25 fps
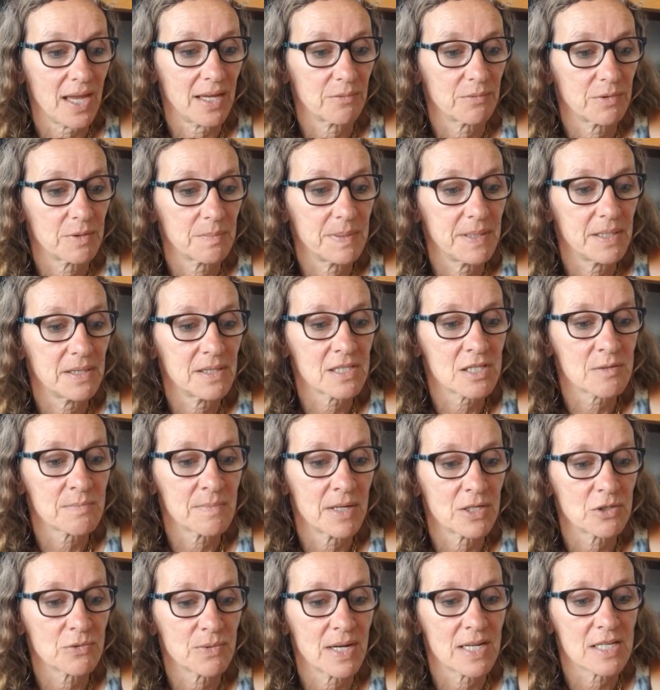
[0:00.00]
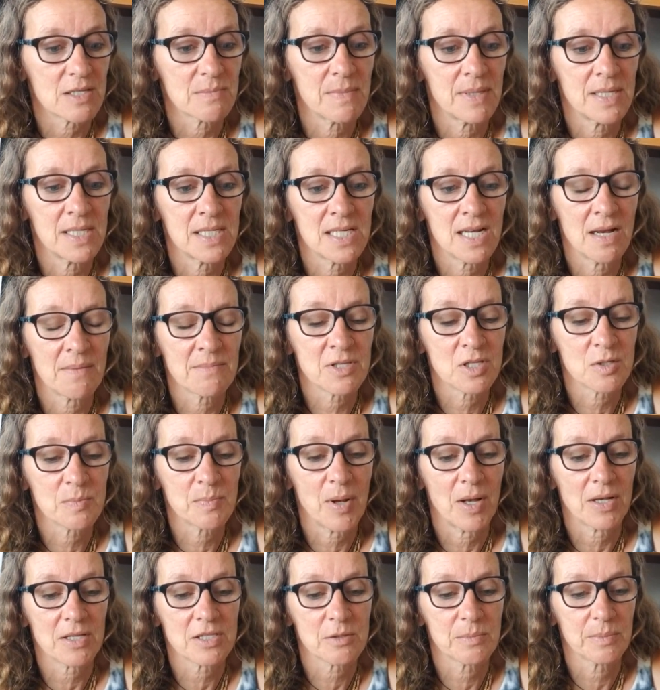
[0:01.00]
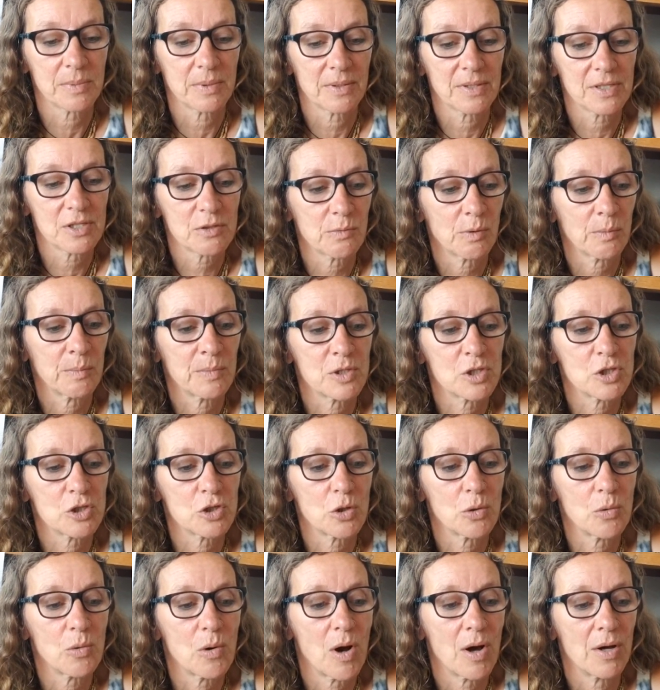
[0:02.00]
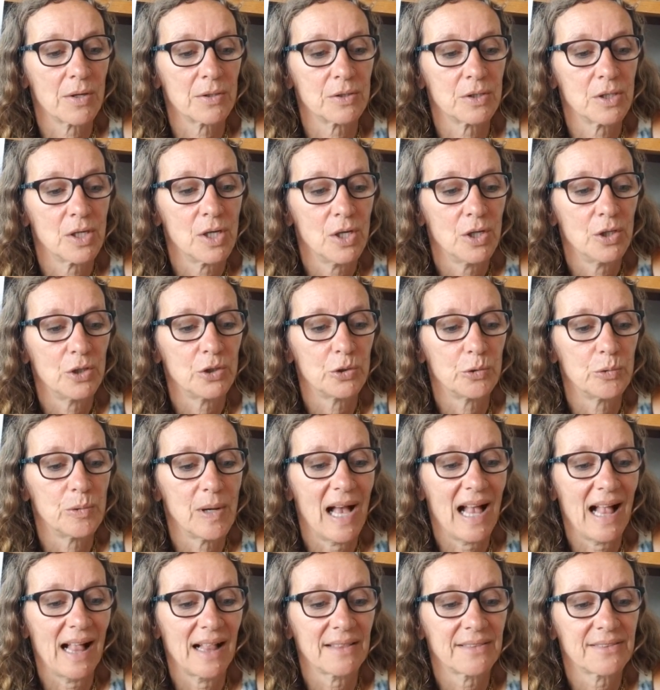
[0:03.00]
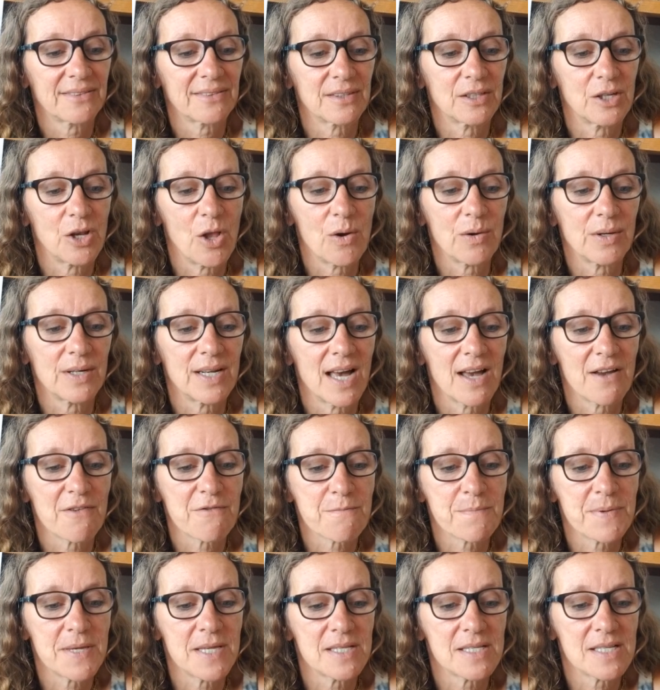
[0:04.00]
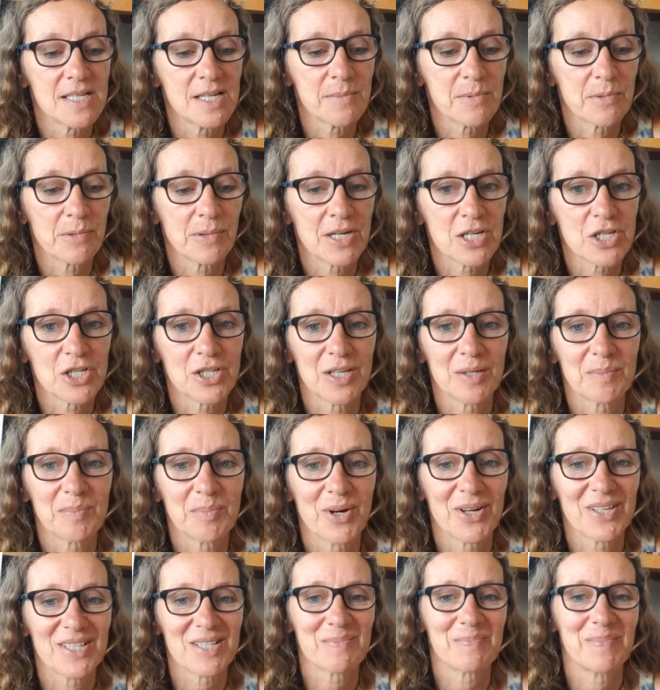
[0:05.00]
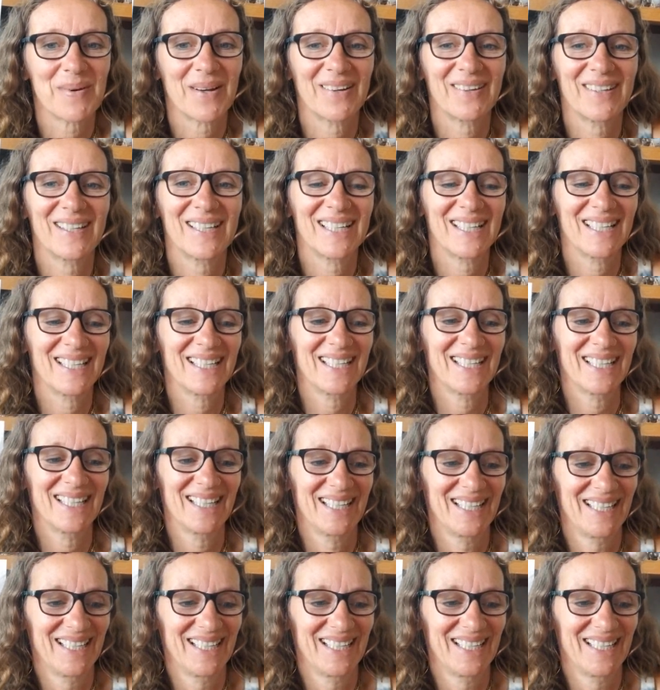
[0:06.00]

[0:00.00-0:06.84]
Repeat this mantra as many times as possible. This will bestow on you health, long life, peace, liberation, and prosperity.